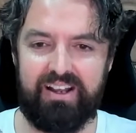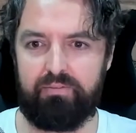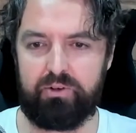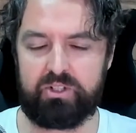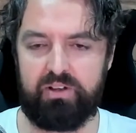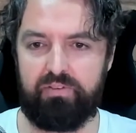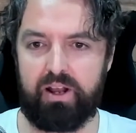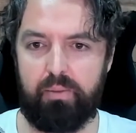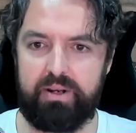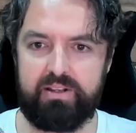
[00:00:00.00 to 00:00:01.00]
Unfortunately for
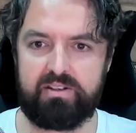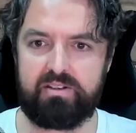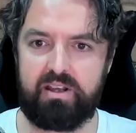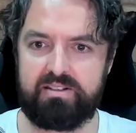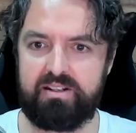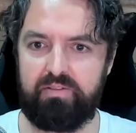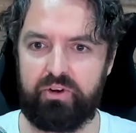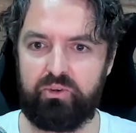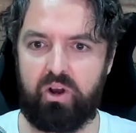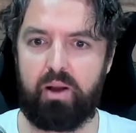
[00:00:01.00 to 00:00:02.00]
companies, it's a
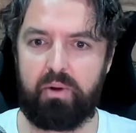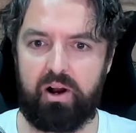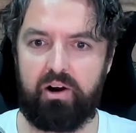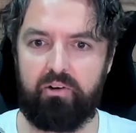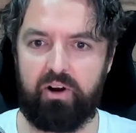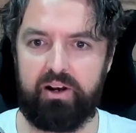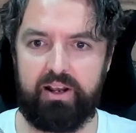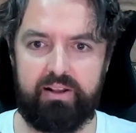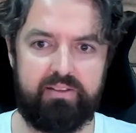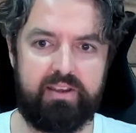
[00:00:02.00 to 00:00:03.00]
difficult time hiring right now.